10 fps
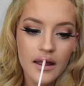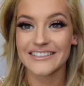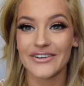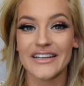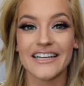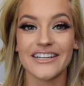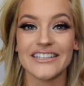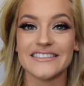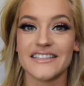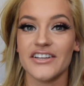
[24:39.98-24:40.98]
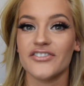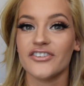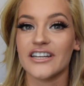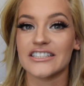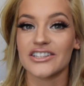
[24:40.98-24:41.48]
So here is the
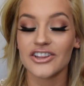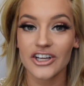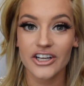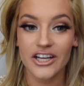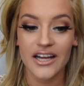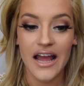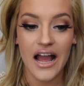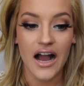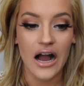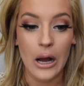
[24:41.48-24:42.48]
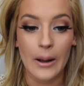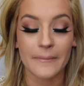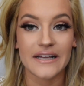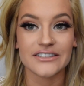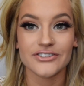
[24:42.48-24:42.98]
finished look.
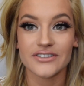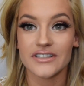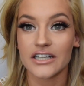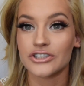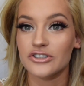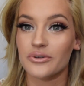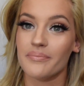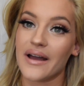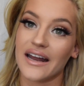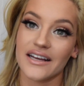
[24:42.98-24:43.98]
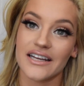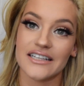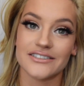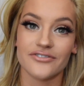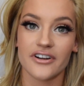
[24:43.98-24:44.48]
It's not too dramatic,
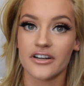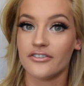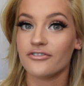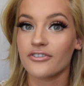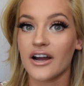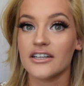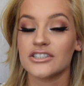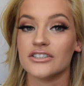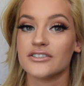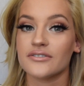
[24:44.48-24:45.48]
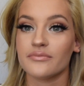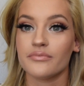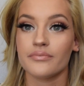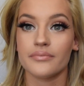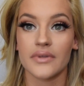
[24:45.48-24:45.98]
it's very fresh, it's
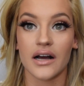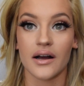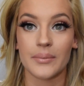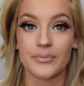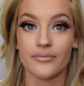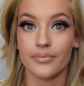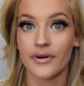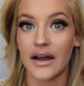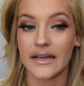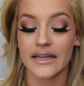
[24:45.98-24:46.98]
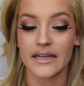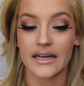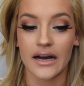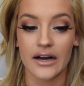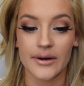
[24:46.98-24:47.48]
bright,
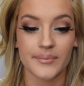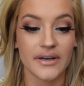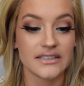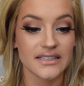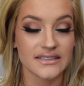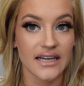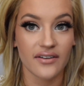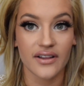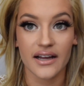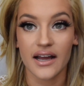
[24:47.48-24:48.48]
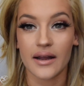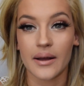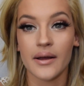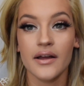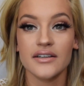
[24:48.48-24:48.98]
but it does have that kind
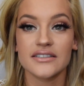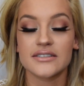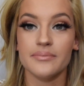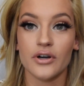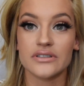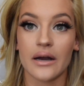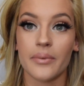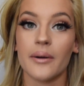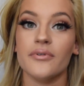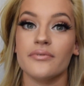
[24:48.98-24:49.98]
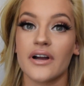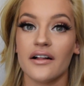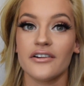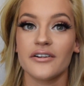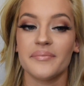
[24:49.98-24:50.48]
of smoked out pop of
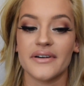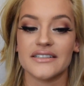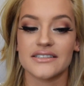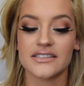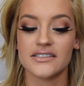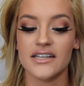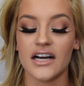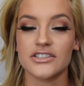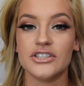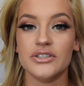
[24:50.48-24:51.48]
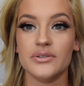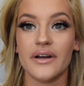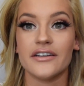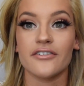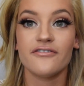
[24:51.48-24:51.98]
color, but it's not too
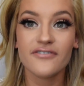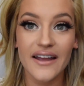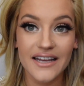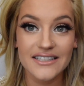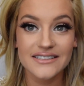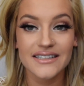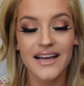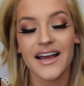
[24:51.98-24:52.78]
in your face.